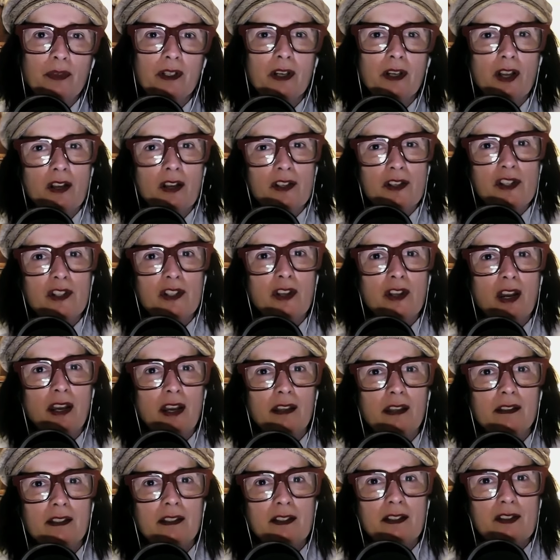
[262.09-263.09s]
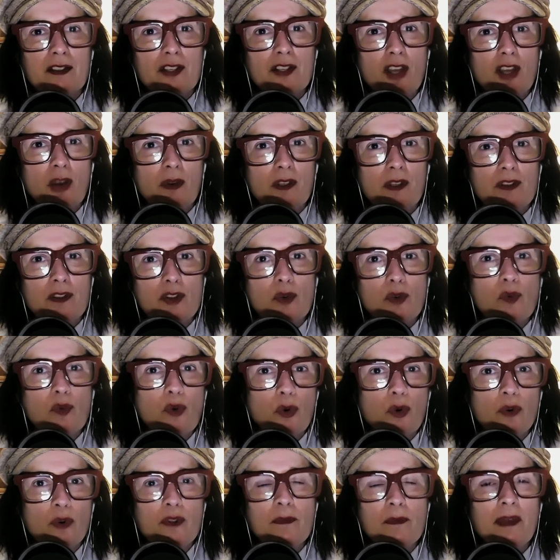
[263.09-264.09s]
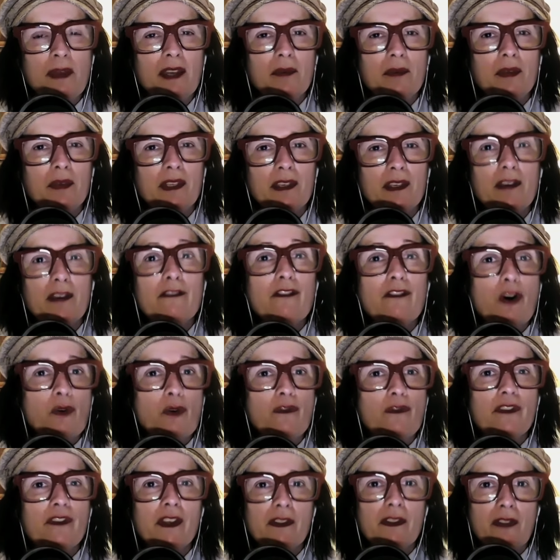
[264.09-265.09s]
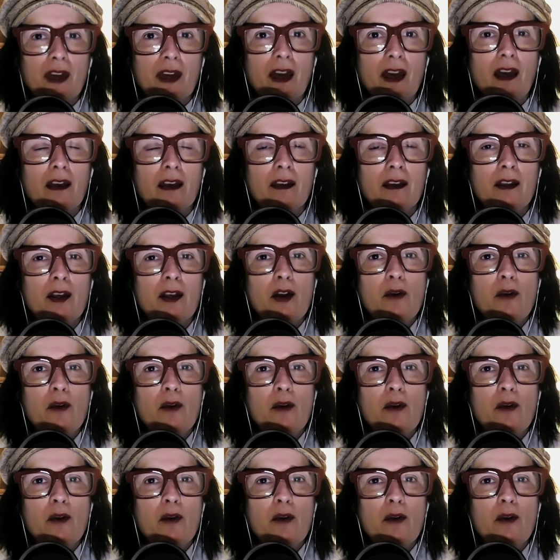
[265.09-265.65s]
and last night is going towards maybe evolving that.